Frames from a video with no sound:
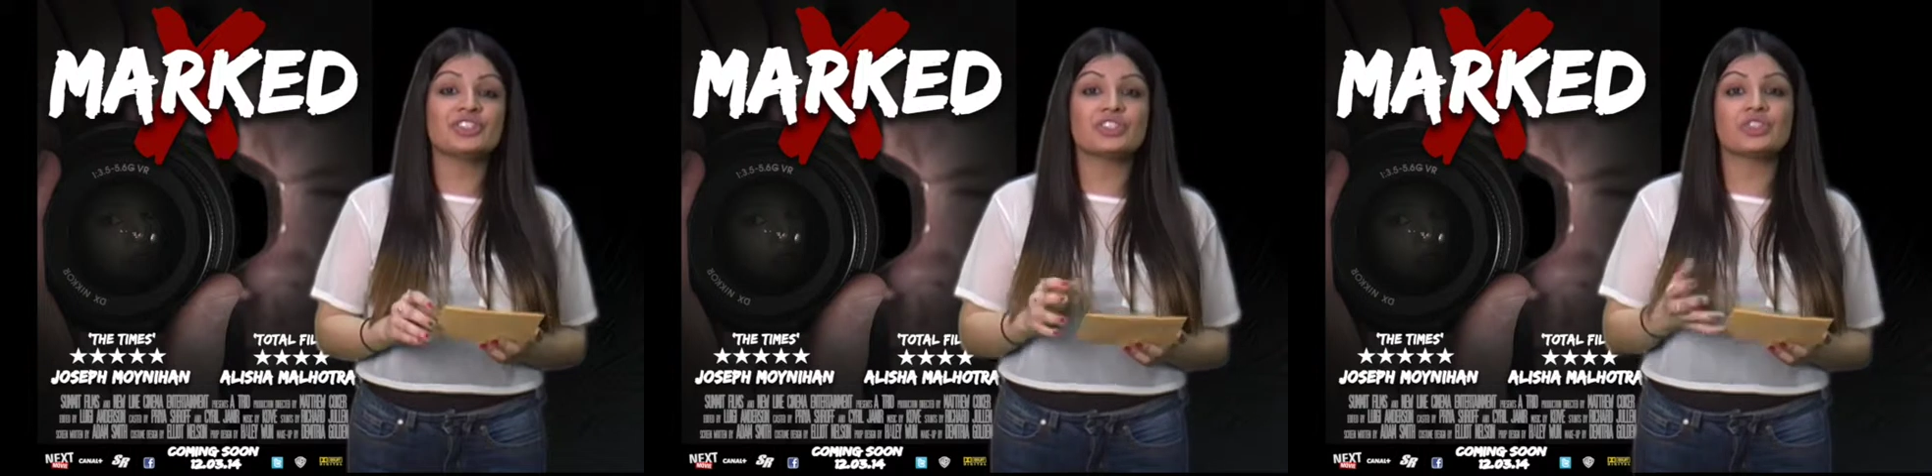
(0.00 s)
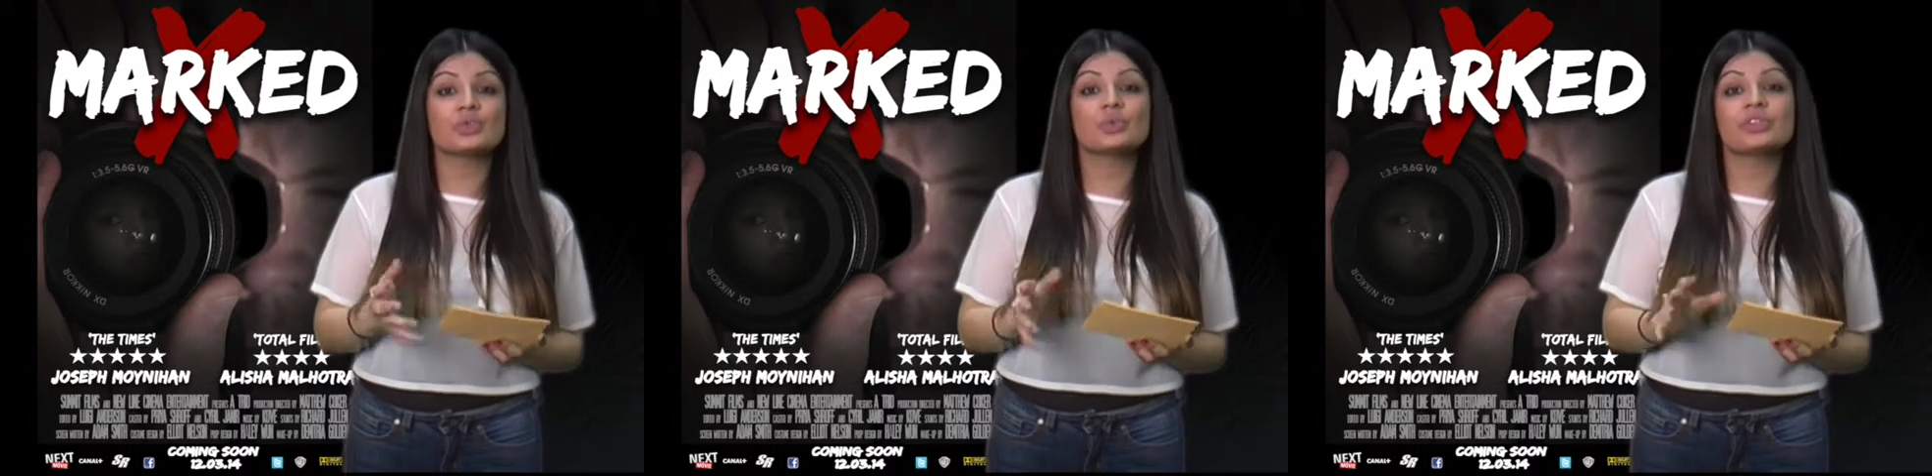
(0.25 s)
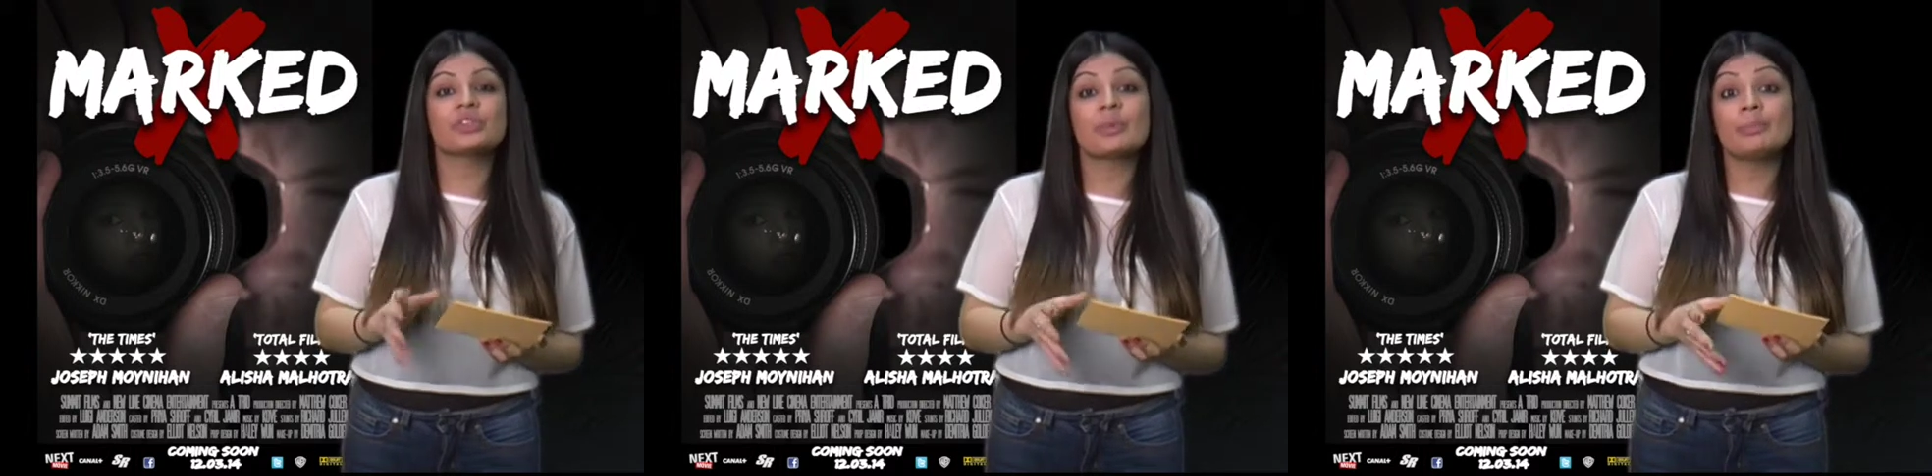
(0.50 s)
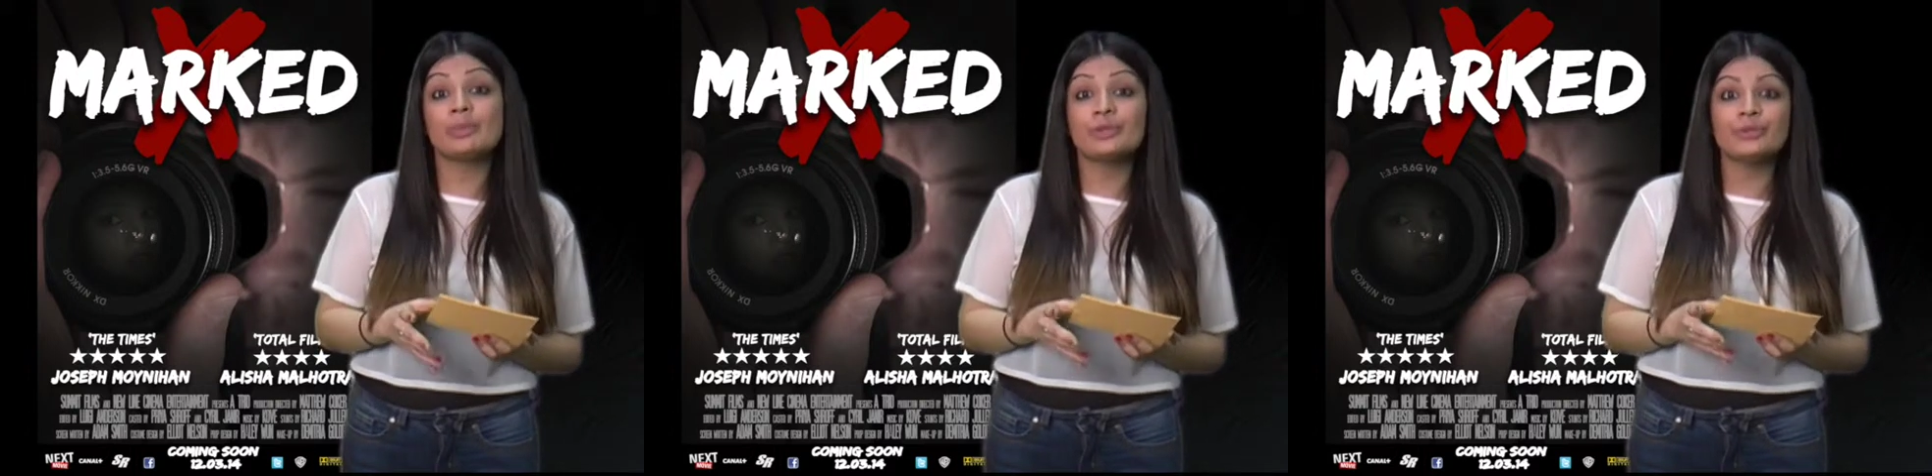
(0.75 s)
to sort of
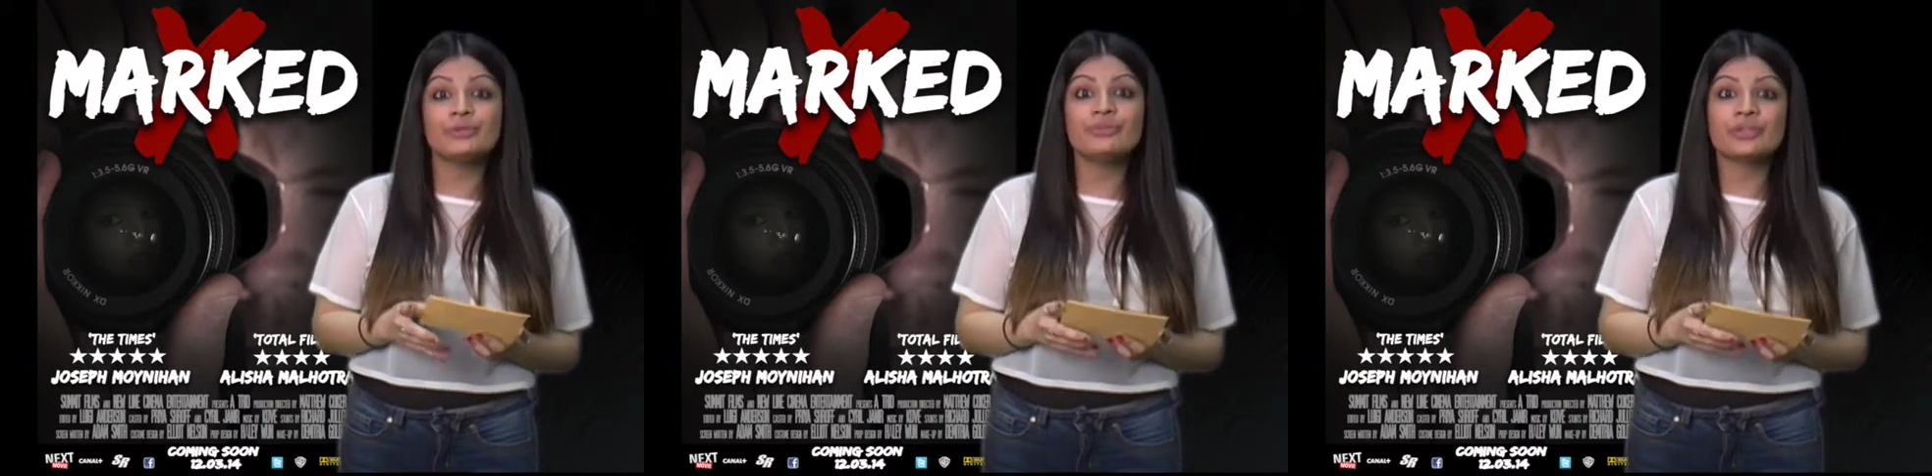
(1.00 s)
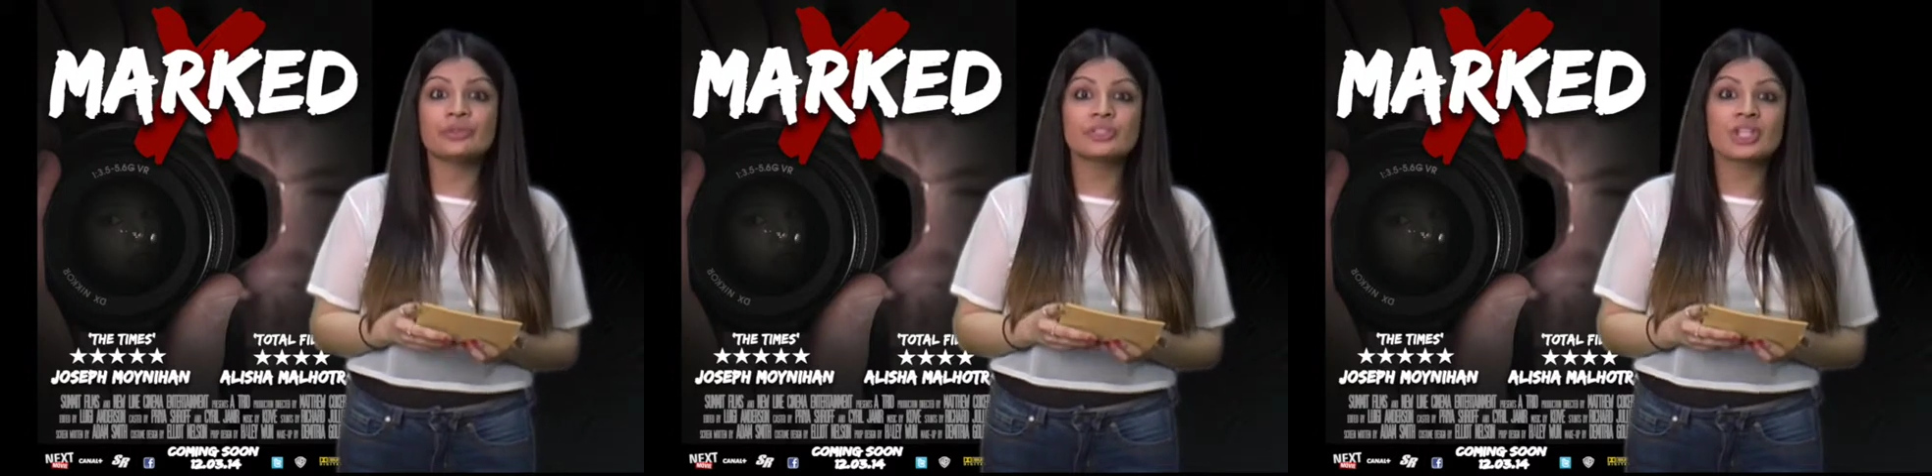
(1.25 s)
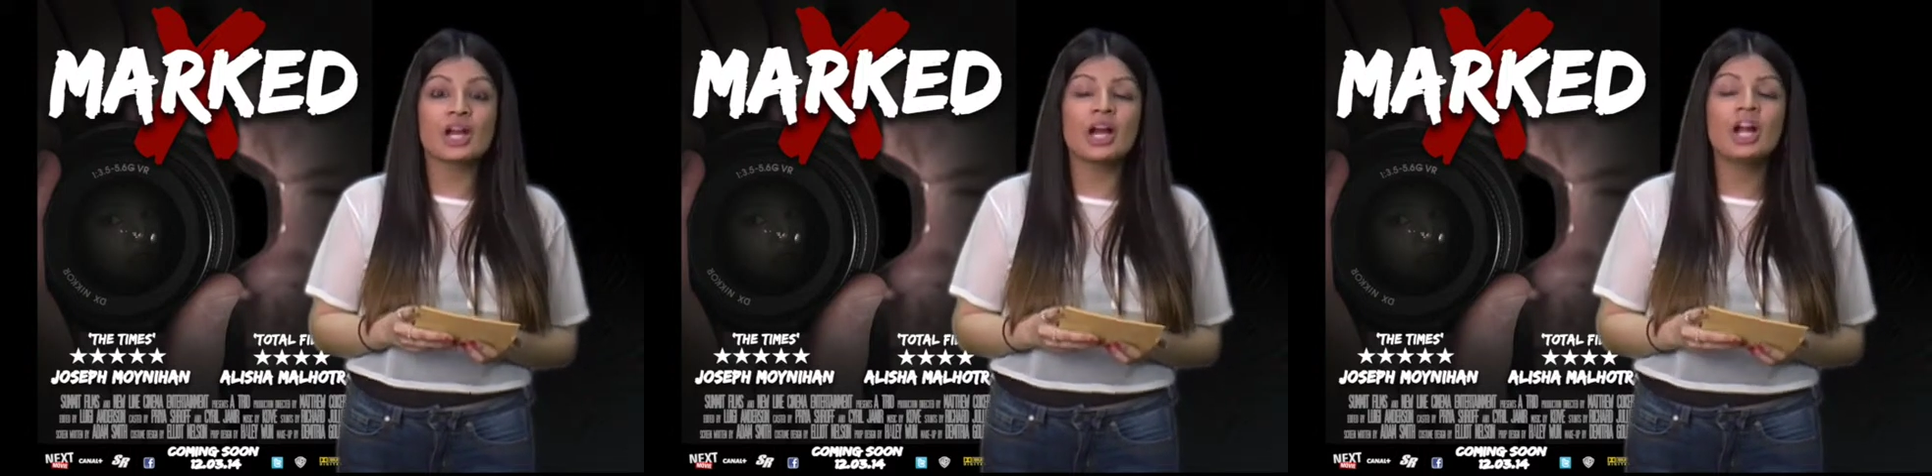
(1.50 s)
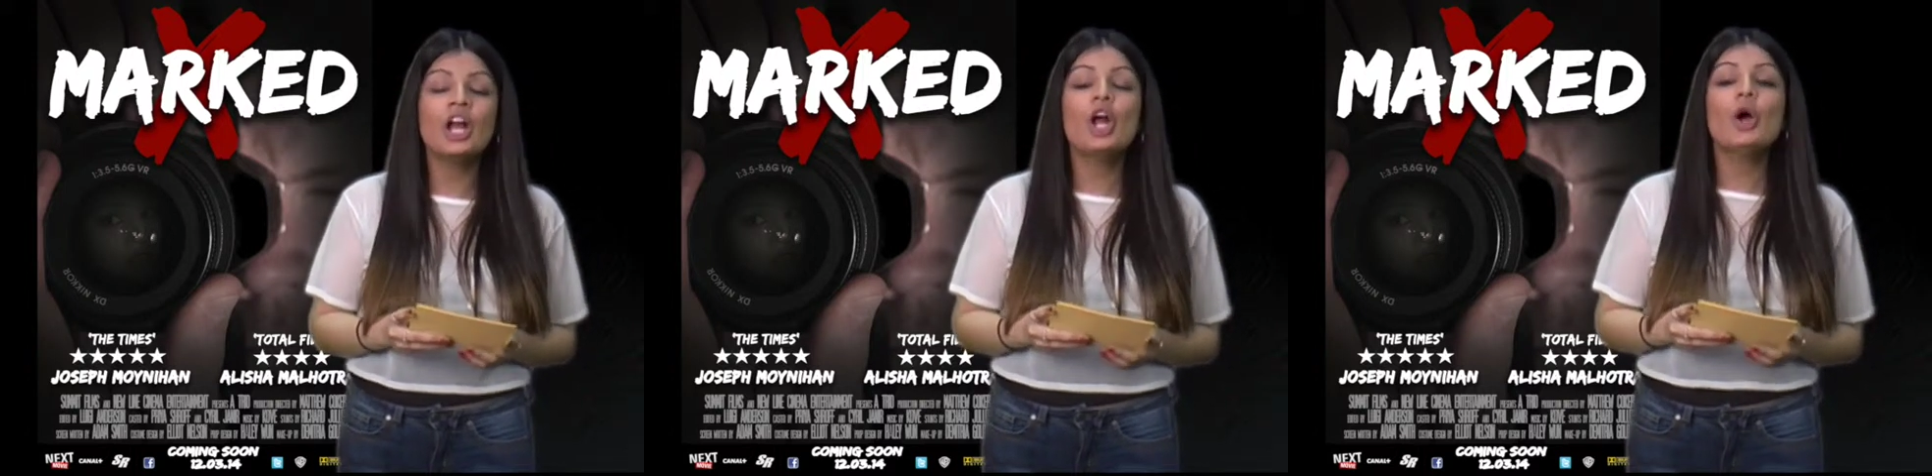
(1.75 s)
a blue filter,